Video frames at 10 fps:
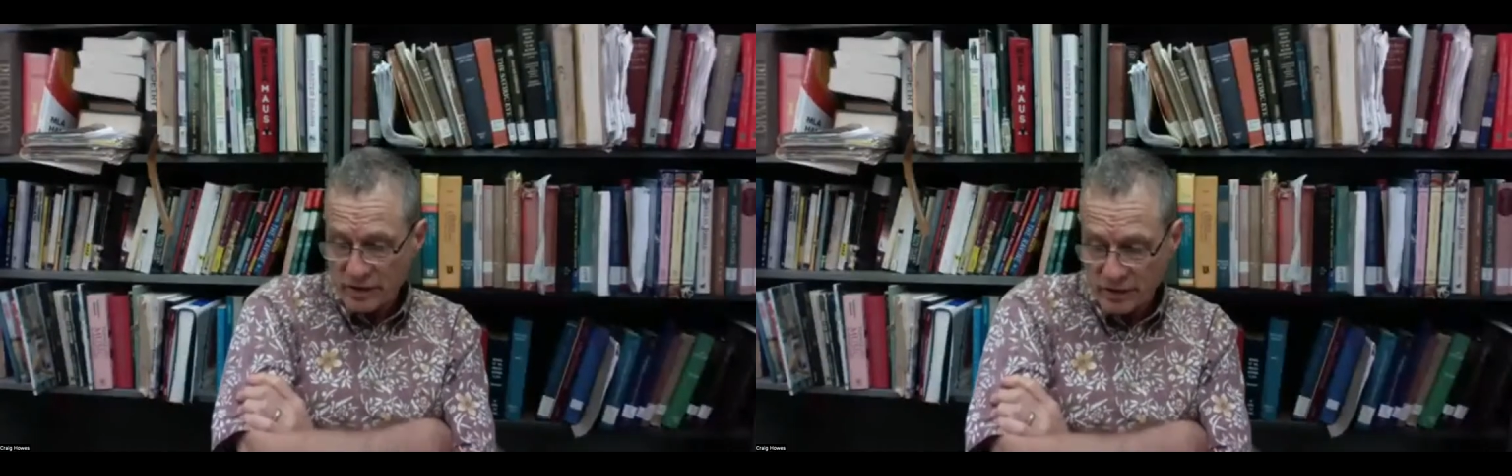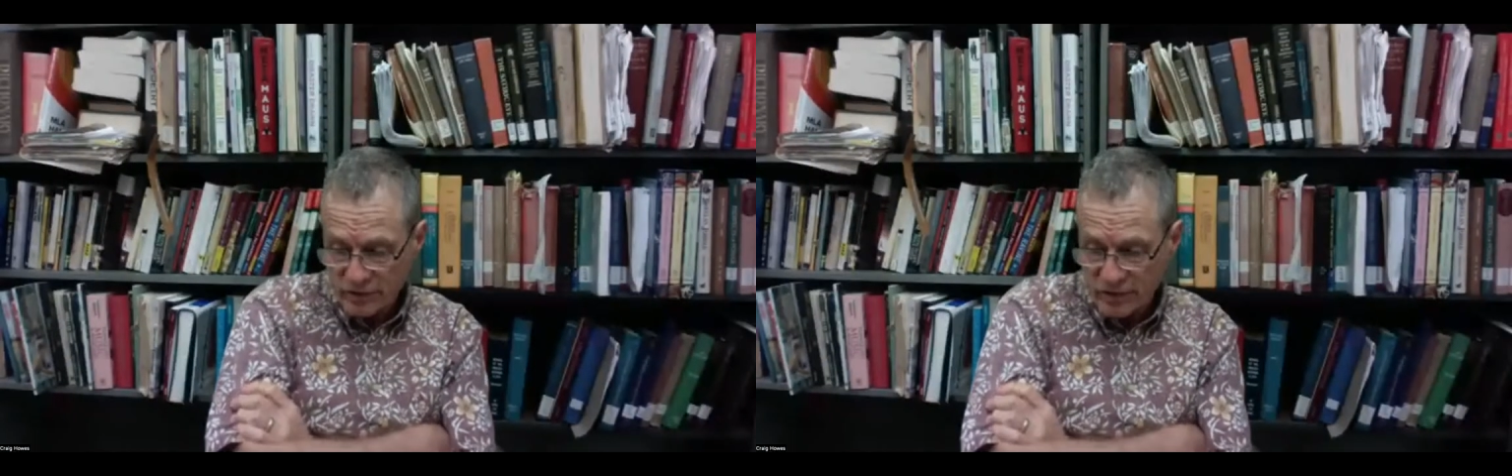
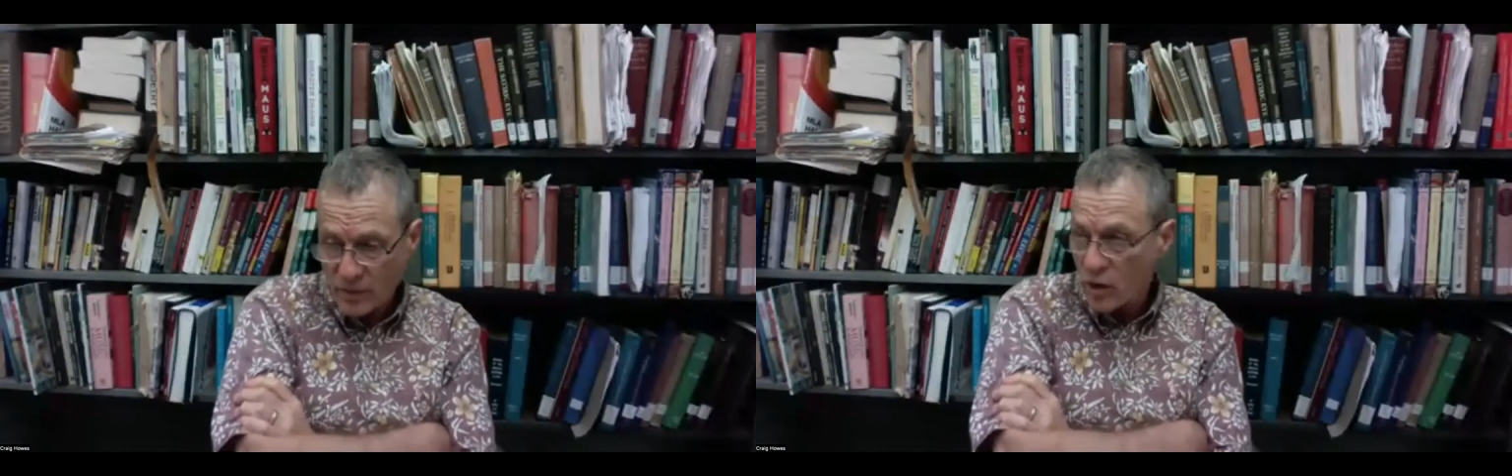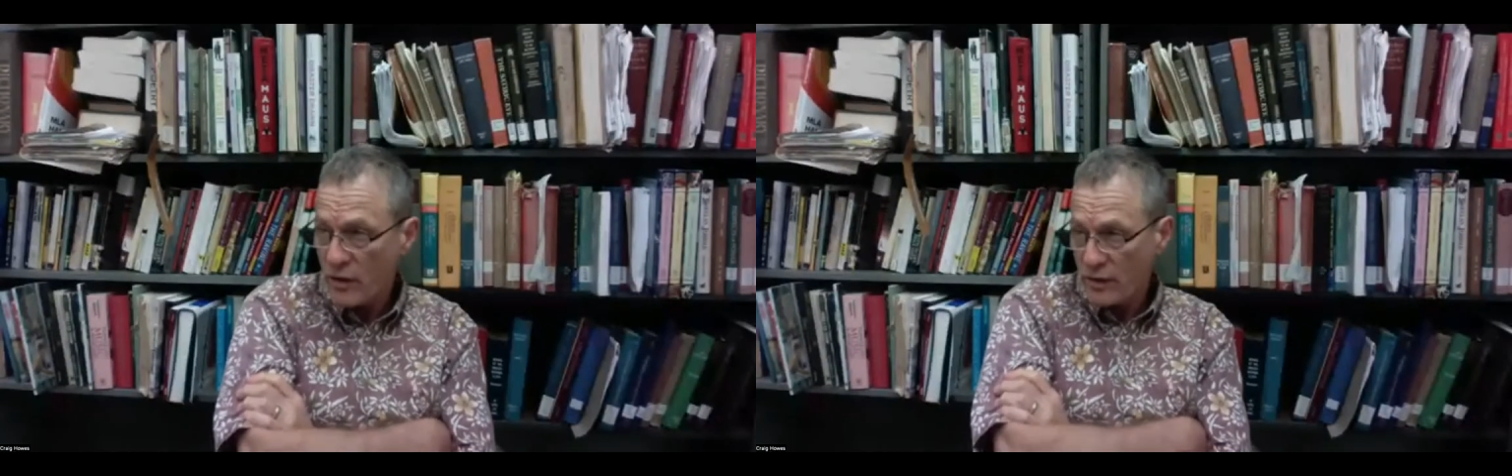the
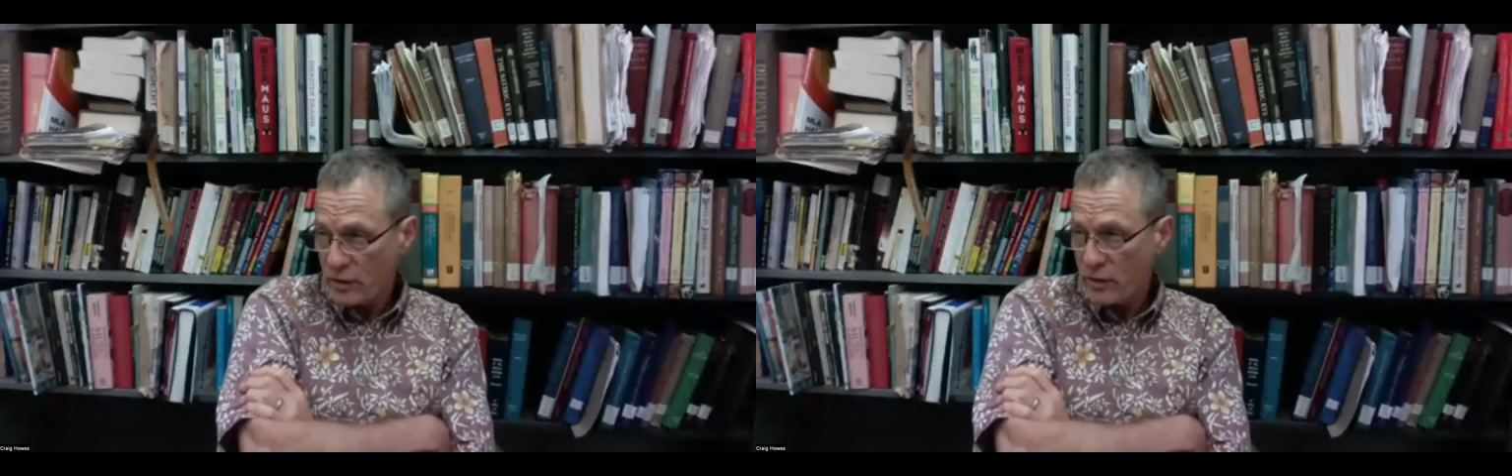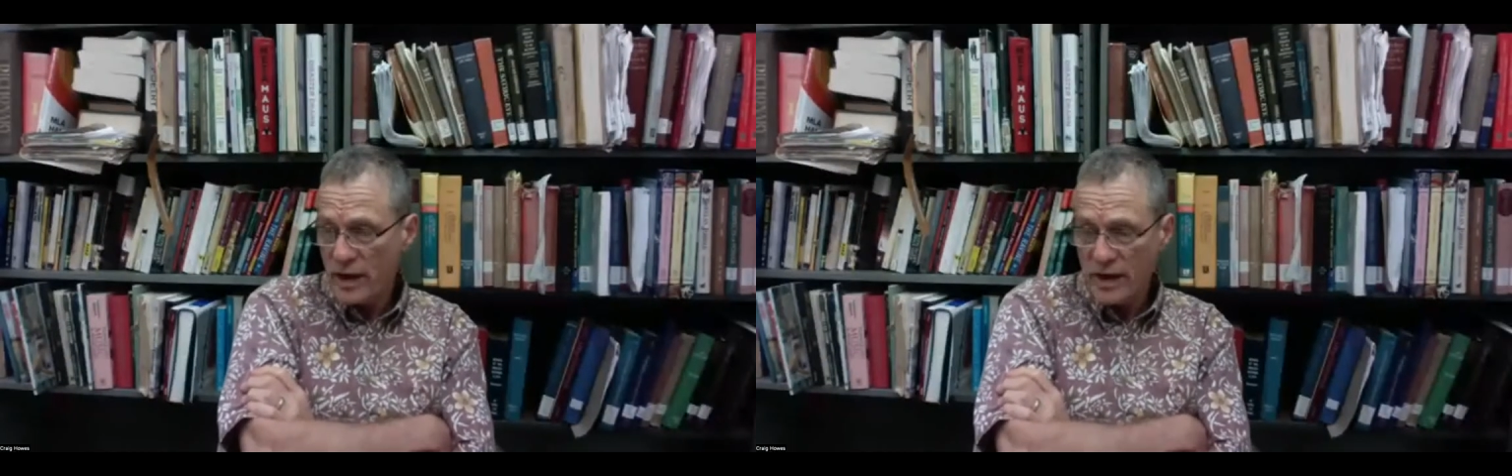seminar that
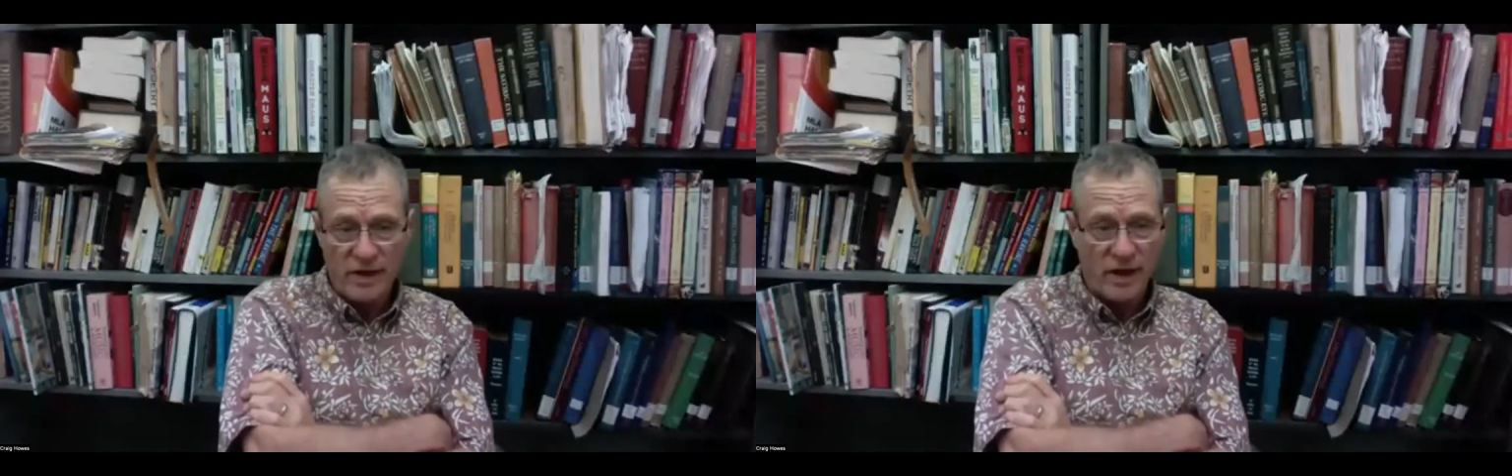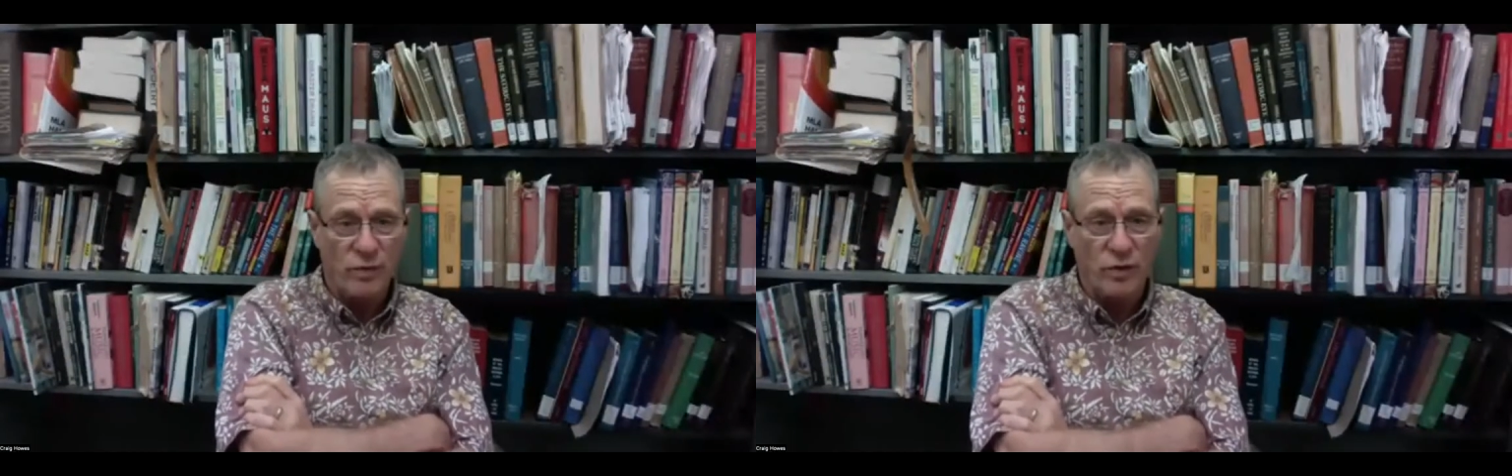created
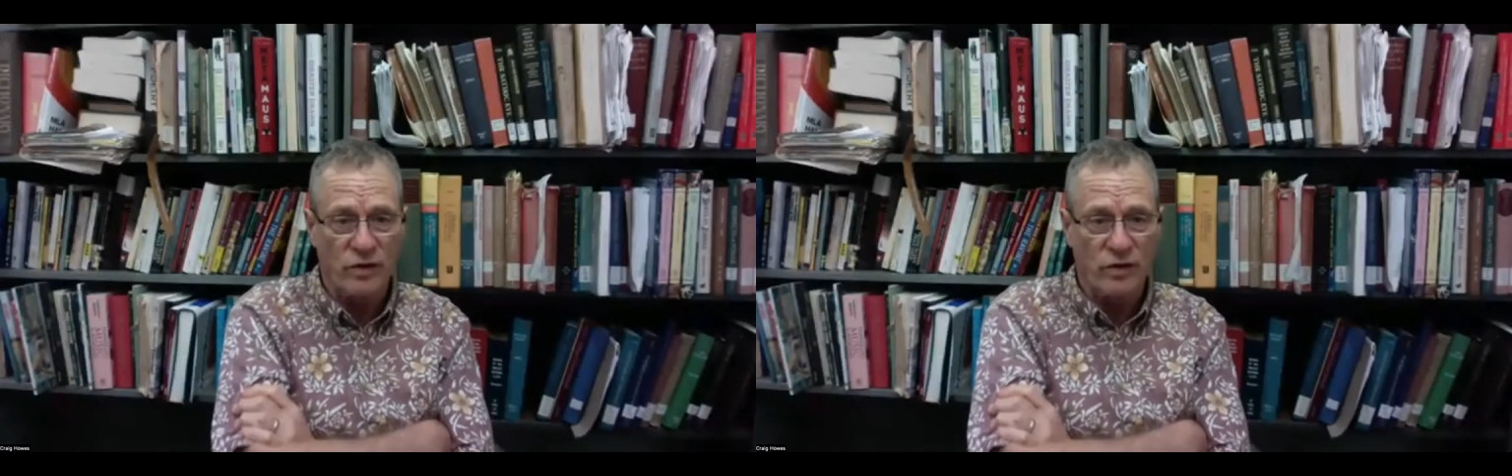that book,